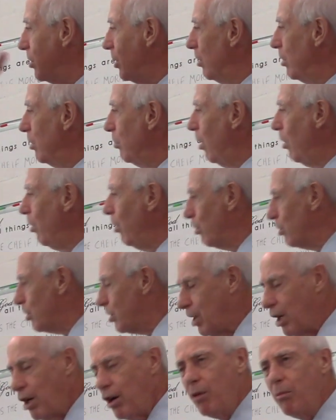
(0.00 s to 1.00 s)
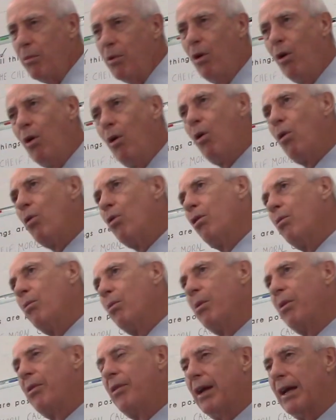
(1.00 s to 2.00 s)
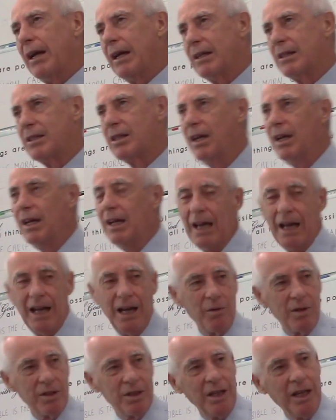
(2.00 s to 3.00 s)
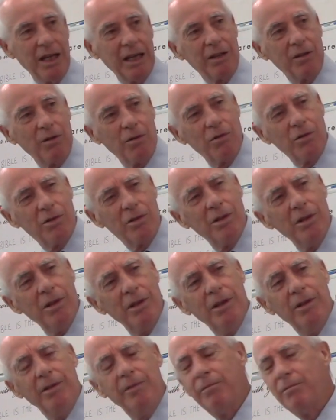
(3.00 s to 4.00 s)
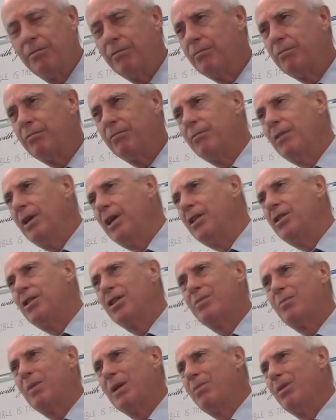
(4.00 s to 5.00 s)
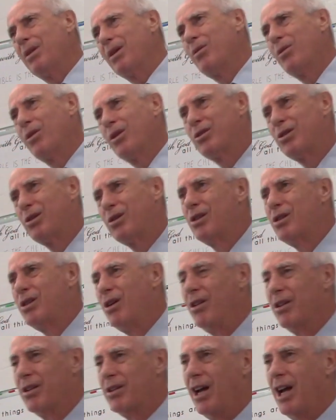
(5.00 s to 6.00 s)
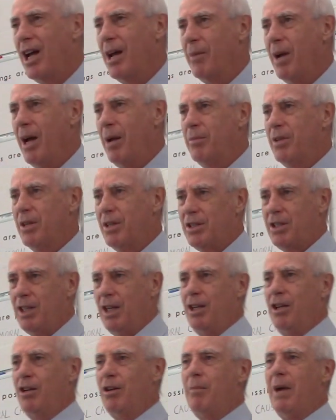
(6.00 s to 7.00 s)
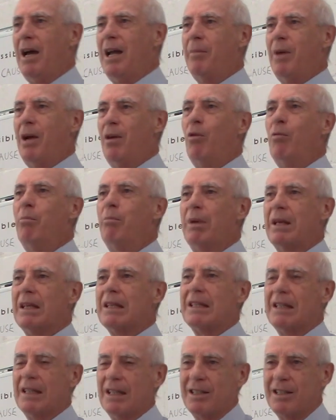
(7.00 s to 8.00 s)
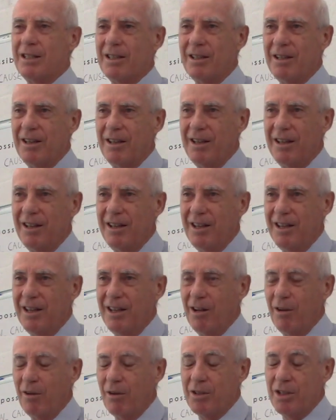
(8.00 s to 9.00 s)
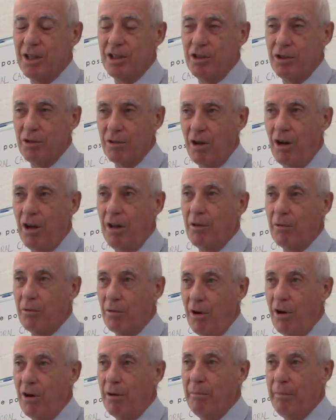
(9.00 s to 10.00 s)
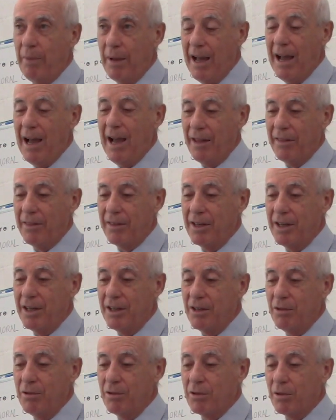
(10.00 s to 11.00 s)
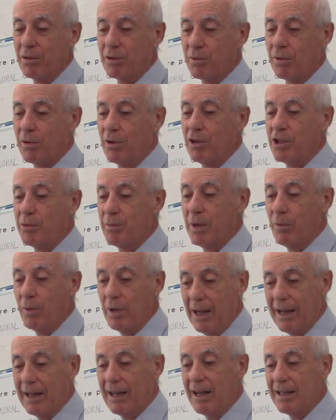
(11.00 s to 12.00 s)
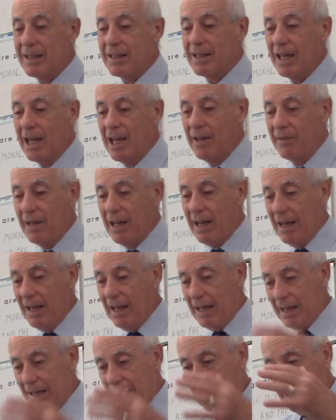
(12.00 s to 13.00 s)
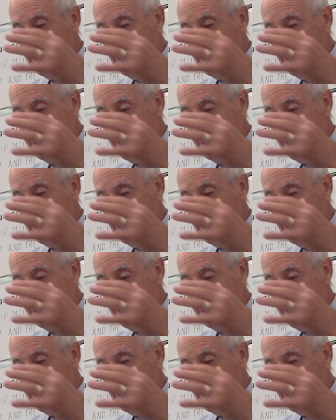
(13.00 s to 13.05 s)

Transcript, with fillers: that do all those terrible, horrible things. And I wasn't like those religious people that go to church all the time. I'm just sitting here minding my own business. The Lord says, you're on the wrong path. He didn't use those words, but when I got saved that night,